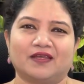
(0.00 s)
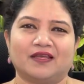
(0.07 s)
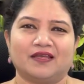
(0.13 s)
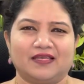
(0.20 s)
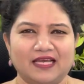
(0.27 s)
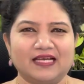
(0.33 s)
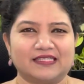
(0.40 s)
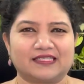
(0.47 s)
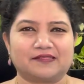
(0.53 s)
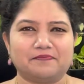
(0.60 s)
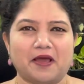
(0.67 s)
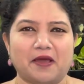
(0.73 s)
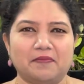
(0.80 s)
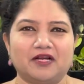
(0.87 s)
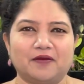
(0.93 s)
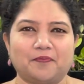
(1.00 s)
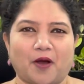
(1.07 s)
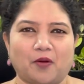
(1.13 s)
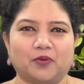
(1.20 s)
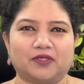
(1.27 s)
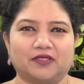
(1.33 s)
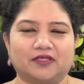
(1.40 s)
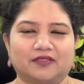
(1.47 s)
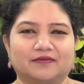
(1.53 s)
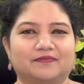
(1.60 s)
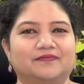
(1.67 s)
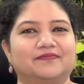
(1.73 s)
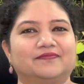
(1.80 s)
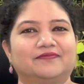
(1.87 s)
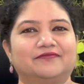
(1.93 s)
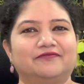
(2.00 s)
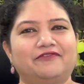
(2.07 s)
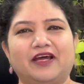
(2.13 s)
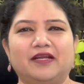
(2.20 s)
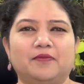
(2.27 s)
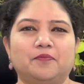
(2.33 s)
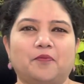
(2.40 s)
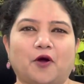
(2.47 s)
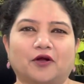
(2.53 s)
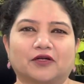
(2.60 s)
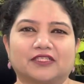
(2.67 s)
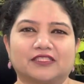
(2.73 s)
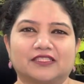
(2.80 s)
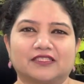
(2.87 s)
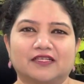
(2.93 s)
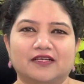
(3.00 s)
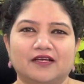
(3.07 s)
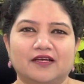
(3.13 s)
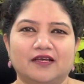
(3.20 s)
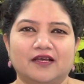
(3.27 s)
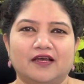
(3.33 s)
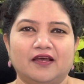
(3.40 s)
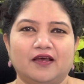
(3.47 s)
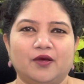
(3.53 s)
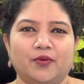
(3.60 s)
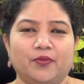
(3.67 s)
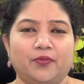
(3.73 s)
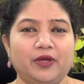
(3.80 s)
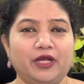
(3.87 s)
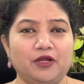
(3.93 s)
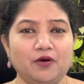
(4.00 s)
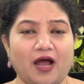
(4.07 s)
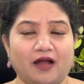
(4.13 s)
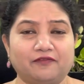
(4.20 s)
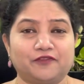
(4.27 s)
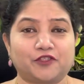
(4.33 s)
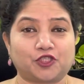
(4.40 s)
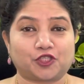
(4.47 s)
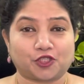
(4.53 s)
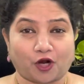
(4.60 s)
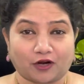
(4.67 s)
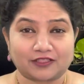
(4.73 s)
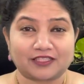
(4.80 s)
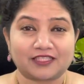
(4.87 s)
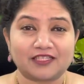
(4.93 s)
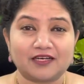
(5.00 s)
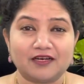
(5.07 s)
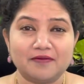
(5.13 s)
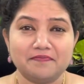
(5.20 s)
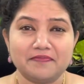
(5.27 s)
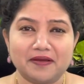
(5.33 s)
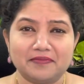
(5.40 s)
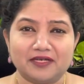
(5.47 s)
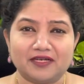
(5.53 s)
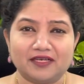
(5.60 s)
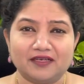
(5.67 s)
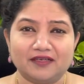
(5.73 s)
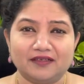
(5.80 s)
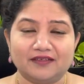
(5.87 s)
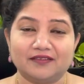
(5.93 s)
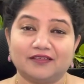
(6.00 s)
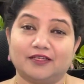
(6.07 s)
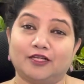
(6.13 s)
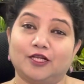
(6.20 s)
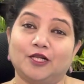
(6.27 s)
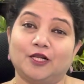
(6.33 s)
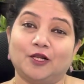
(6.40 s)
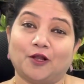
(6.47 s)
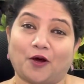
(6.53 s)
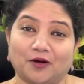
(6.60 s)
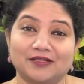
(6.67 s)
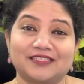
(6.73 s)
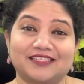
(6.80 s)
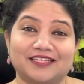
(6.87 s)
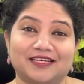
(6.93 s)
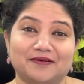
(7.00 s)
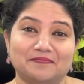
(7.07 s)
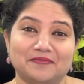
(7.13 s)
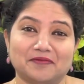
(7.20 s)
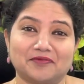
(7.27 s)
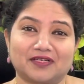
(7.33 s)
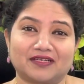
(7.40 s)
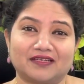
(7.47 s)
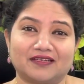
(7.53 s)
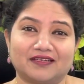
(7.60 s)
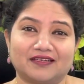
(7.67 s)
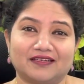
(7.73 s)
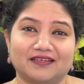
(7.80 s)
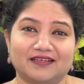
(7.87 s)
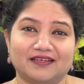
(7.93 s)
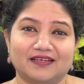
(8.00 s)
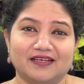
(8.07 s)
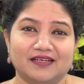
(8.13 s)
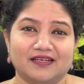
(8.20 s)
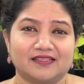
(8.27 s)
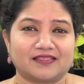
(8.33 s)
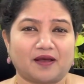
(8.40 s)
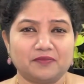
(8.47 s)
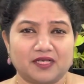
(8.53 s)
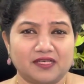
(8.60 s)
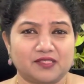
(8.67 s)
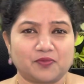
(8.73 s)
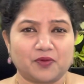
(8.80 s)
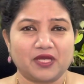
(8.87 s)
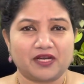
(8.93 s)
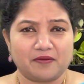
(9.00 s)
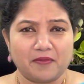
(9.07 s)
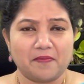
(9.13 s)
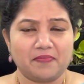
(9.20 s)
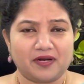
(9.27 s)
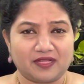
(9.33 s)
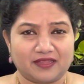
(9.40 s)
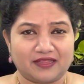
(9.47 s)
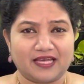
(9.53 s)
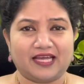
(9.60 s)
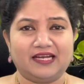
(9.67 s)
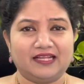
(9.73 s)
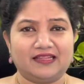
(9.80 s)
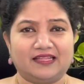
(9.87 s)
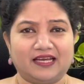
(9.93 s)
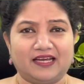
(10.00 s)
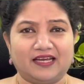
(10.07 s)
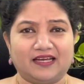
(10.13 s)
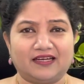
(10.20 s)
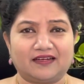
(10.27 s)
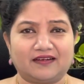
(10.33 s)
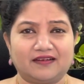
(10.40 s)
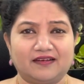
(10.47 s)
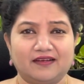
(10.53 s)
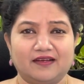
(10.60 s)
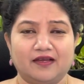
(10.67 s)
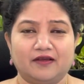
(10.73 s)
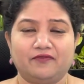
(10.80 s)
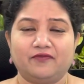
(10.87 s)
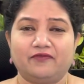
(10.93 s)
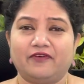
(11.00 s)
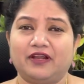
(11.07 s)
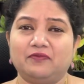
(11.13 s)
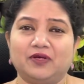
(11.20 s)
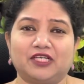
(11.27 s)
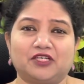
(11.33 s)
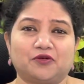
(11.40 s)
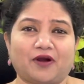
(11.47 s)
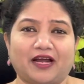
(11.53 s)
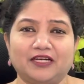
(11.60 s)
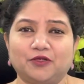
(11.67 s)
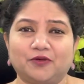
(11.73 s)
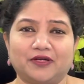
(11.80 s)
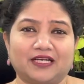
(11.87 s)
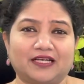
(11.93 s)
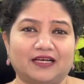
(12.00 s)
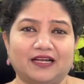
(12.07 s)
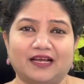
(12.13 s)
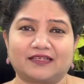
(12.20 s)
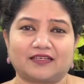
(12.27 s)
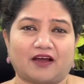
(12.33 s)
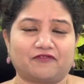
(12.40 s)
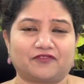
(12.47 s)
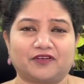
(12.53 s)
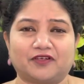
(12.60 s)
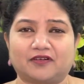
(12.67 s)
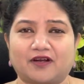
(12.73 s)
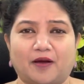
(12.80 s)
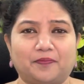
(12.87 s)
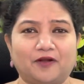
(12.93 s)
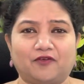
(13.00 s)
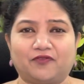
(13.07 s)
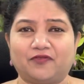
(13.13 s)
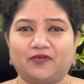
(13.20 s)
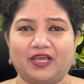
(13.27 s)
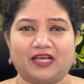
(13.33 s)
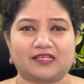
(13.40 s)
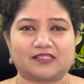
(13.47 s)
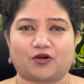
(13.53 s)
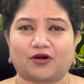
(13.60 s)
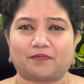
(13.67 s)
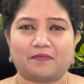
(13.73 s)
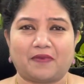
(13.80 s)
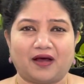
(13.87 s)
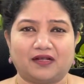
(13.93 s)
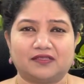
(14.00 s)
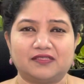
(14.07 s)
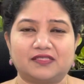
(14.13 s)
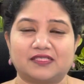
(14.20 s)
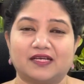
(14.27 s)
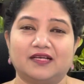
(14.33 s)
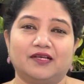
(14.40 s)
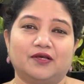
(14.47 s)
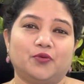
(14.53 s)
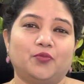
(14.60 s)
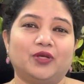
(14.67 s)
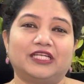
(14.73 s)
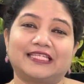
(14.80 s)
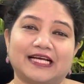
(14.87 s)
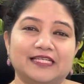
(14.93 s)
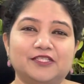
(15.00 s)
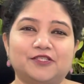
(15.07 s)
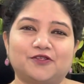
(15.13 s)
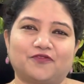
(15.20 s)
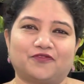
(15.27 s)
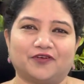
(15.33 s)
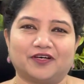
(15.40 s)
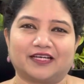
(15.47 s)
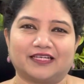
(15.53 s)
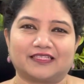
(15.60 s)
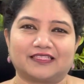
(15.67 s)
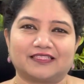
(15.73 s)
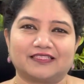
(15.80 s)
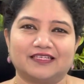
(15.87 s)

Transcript: Yes, memory power, very important. We do have short-term memory, long-term memory. Some things we remember then and there. When we try to recollect after a couple of weeks or months, we tend to forget.